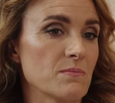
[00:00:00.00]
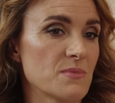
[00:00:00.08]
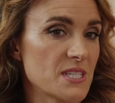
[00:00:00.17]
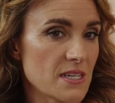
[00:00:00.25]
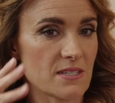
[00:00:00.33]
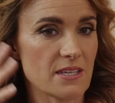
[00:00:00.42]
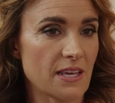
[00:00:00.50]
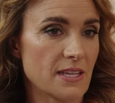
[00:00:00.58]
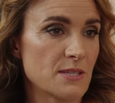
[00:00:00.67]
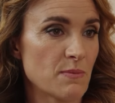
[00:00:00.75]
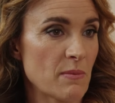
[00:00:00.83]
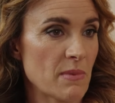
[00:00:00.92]
six
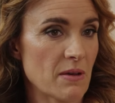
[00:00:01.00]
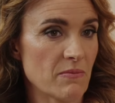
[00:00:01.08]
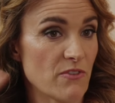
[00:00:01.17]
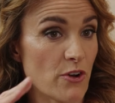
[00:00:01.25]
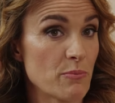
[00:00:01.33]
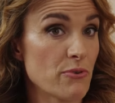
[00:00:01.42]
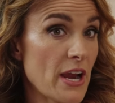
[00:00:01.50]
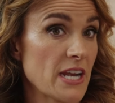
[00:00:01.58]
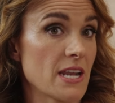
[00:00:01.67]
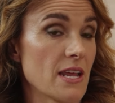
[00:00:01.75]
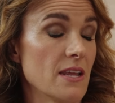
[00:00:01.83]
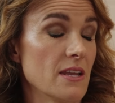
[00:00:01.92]
kids, my mom very
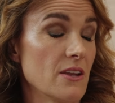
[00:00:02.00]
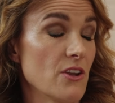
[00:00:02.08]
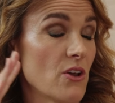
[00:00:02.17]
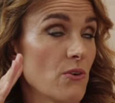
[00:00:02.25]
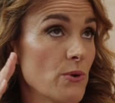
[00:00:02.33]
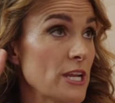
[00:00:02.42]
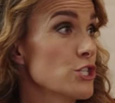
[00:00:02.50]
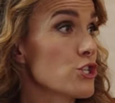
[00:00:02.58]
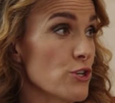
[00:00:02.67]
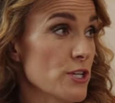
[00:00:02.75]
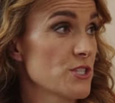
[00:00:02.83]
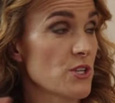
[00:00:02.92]
pregnant, no
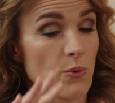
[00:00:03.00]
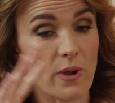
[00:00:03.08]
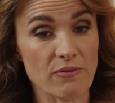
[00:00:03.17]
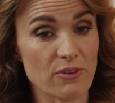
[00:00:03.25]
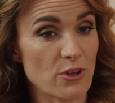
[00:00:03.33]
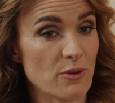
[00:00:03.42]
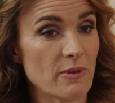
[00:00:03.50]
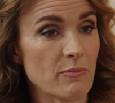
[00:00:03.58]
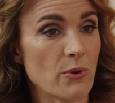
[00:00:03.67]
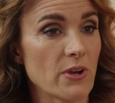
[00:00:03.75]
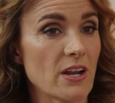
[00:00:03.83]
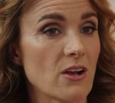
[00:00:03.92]
insurance, no way for her to be
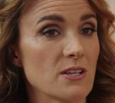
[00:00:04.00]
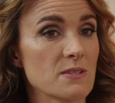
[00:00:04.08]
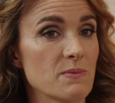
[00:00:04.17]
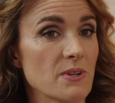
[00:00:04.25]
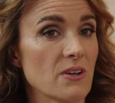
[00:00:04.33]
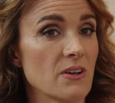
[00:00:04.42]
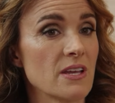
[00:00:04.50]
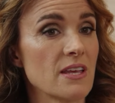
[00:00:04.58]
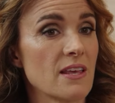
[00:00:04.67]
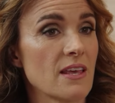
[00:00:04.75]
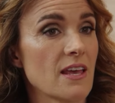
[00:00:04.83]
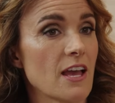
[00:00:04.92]
born in a hospital.
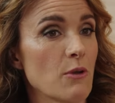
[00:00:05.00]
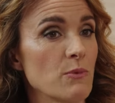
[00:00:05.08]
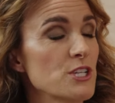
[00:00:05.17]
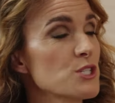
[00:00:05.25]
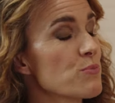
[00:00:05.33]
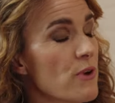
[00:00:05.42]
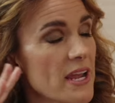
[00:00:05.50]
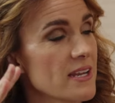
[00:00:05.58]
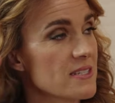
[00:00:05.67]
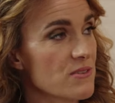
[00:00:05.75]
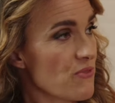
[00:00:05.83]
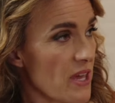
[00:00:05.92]
And we just prayed
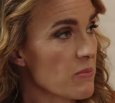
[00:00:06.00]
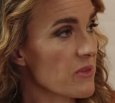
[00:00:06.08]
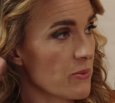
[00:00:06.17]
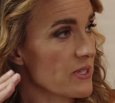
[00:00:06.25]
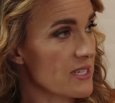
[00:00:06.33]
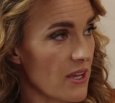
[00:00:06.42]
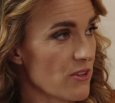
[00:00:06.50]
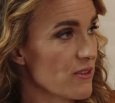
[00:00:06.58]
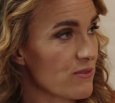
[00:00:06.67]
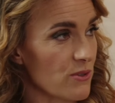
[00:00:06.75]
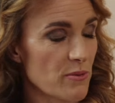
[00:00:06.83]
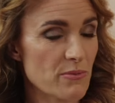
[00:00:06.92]
as a family. We sat on
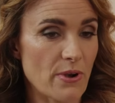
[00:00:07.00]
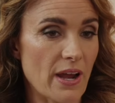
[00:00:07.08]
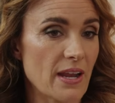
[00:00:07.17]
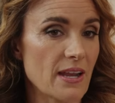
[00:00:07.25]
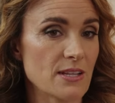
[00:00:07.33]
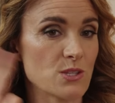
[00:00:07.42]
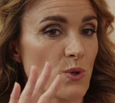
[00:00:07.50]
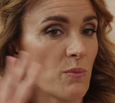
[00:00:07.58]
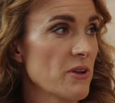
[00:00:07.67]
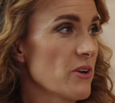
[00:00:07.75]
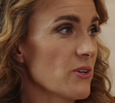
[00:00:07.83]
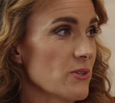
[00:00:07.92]
the floor and prayed and saw
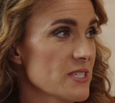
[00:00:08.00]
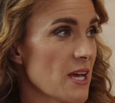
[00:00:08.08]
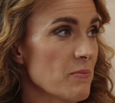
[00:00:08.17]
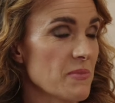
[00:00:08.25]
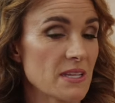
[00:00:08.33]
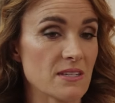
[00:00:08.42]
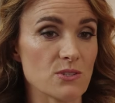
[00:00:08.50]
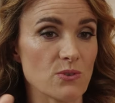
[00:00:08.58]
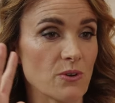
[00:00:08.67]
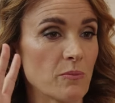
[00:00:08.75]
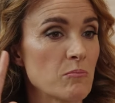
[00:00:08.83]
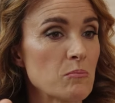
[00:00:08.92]
miracles happen.
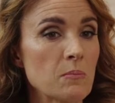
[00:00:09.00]
Saw